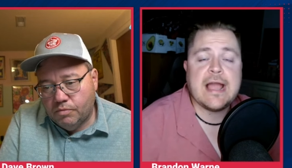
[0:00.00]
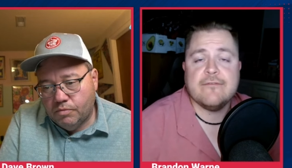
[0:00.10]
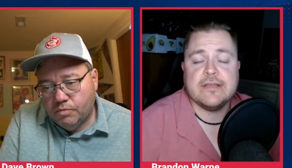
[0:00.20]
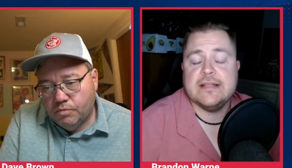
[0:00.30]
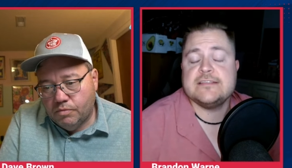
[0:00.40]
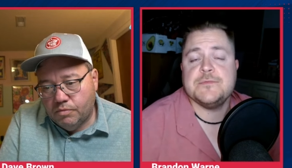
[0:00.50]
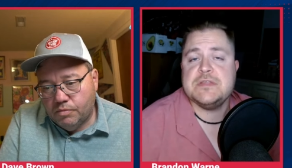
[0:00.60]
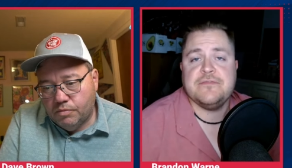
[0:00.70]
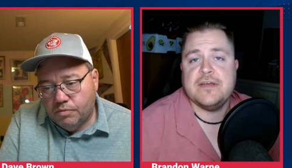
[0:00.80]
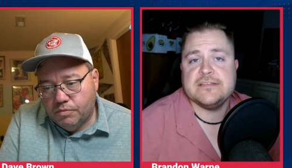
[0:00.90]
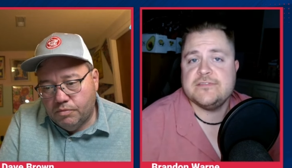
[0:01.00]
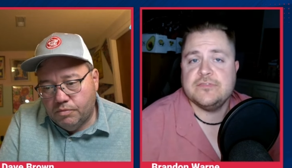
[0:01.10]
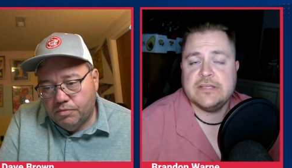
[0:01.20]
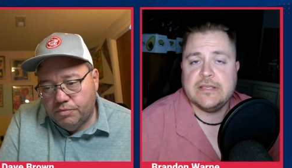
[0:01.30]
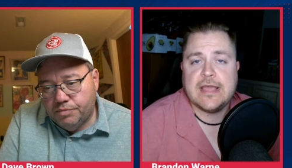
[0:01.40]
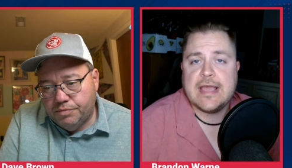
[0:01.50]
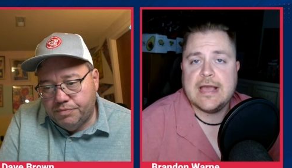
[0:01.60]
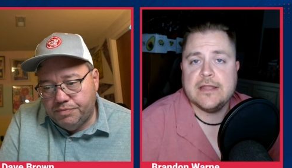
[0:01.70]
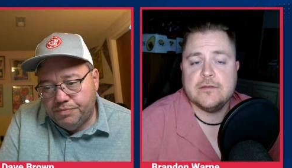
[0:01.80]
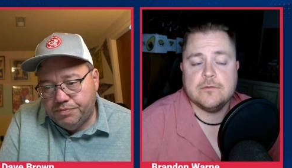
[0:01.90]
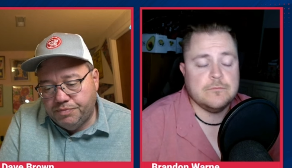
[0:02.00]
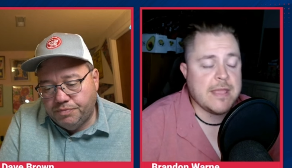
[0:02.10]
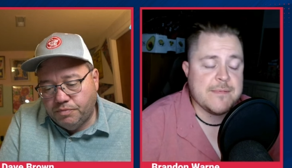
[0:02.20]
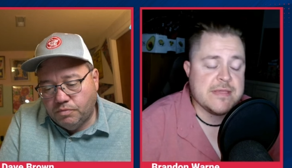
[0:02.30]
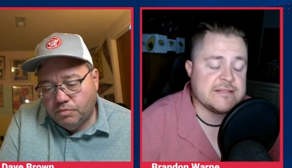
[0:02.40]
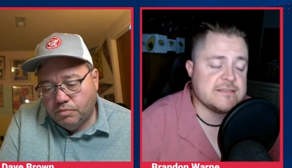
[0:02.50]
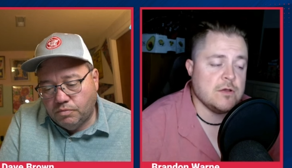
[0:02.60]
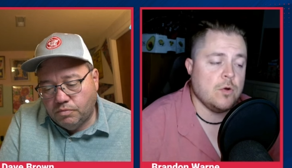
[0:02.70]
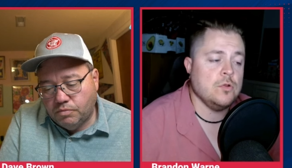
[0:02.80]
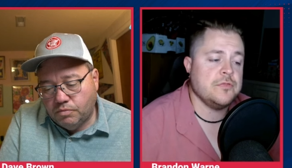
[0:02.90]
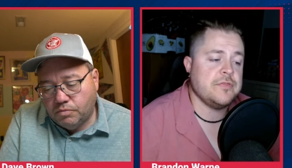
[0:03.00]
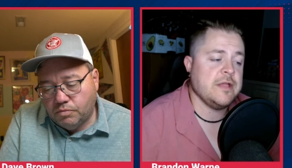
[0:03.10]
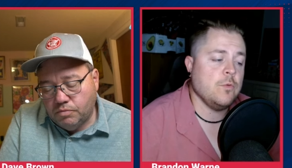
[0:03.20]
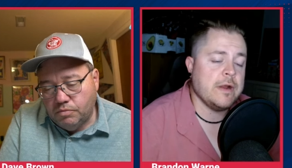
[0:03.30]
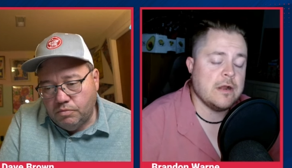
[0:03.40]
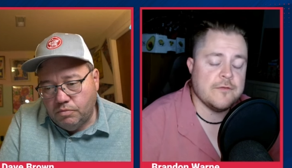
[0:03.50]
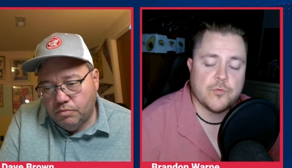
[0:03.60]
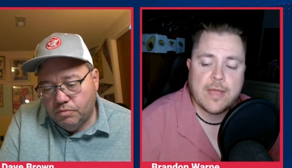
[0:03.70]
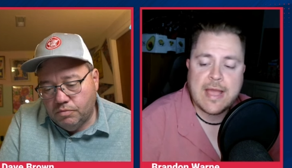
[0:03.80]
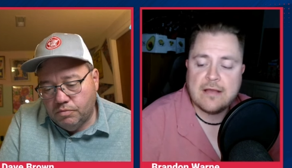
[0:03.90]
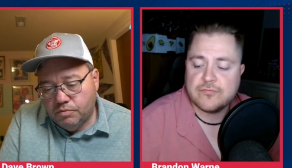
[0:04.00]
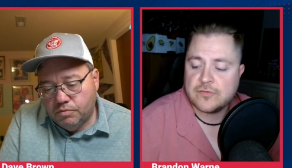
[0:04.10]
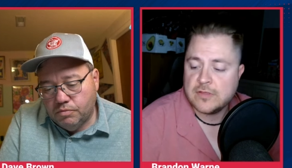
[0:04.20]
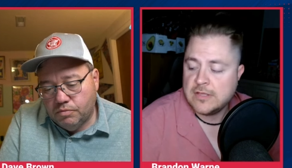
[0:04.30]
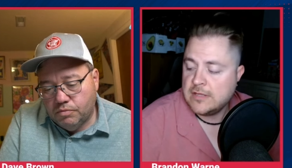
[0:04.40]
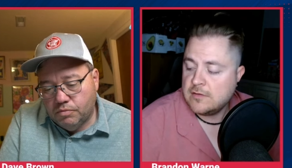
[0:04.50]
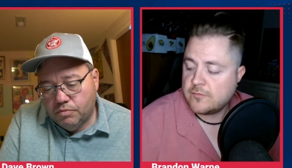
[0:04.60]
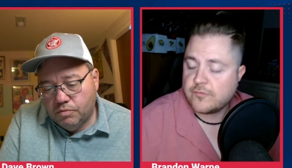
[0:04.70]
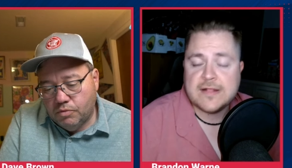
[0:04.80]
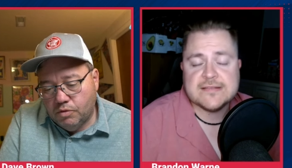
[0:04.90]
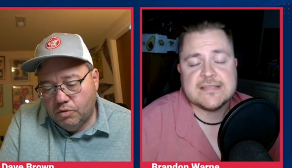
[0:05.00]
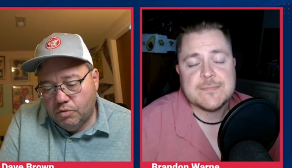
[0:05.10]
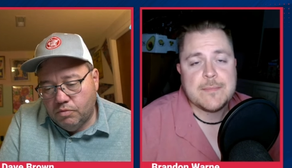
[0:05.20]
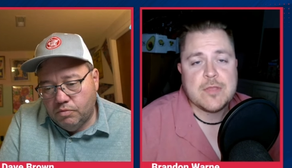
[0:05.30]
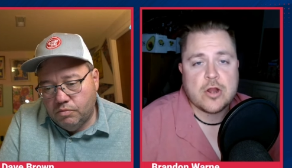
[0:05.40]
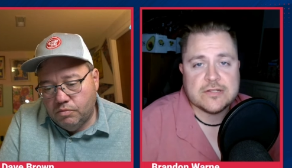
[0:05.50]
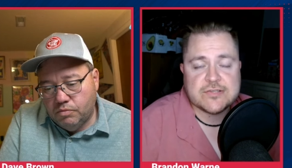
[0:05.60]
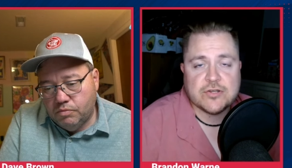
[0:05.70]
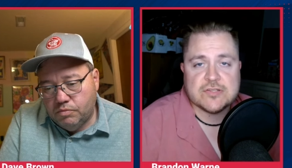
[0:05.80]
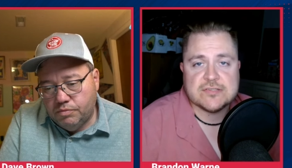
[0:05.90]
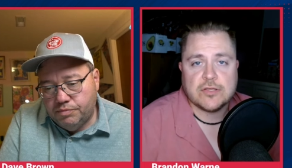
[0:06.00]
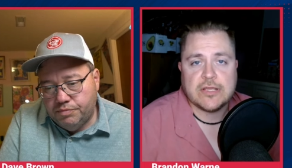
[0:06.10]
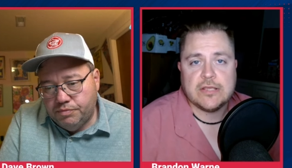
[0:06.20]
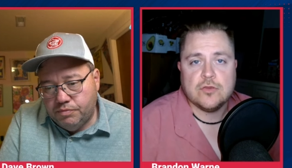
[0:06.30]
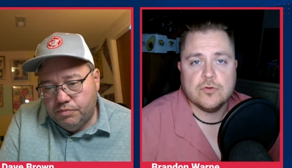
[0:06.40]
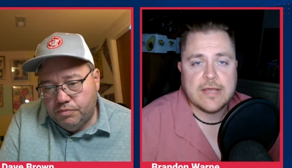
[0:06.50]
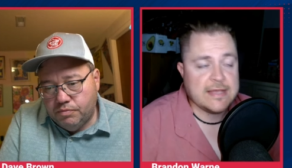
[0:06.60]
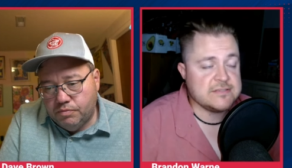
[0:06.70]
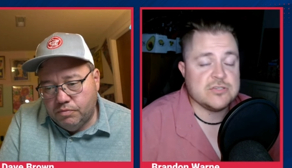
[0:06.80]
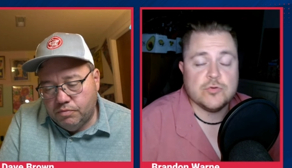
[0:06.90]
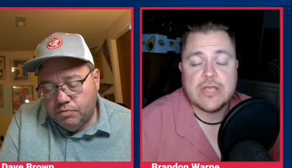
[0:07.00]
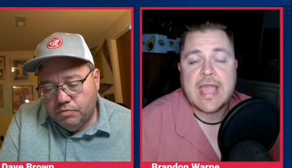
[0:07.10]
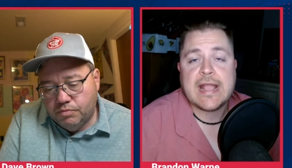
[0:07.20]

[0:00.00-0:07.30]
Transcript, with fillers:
Speaker 1: I have against him defensively. And maybe it's the whole thing where if you have friends that maybe aren't as good as looking you as you, you